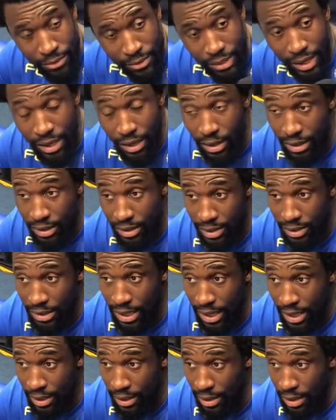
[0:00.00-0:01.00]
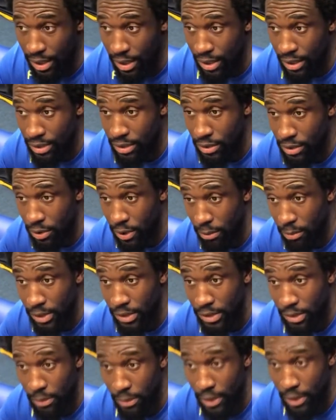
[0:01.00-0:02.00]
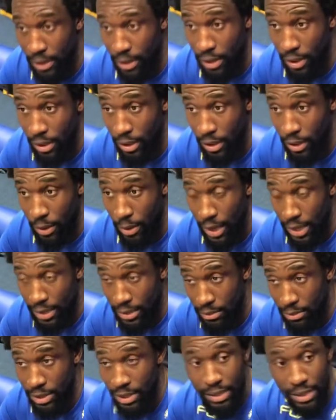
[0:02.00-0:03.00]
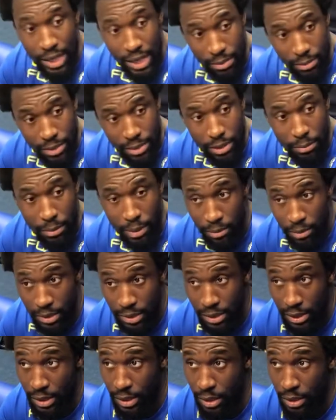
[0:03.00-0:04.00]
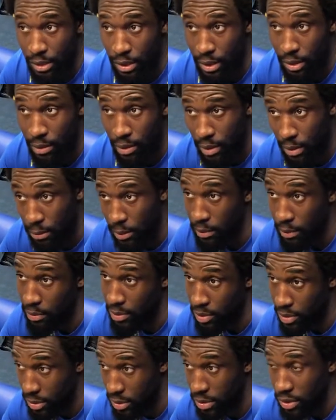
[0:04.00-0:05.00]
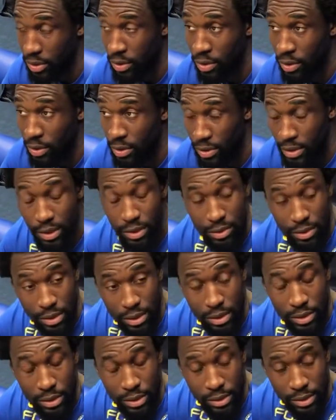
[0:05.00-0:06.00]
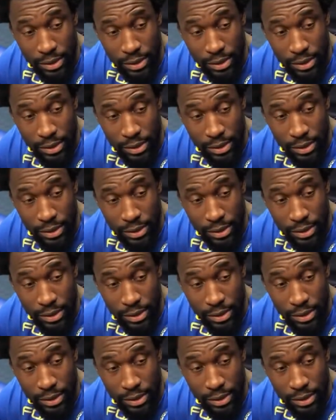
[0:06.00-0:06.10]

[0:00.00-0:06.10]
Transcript: Yeah, it's exciting. It's a great place to be. You know, have some good times, good memories here, good memories on this court, so it's good.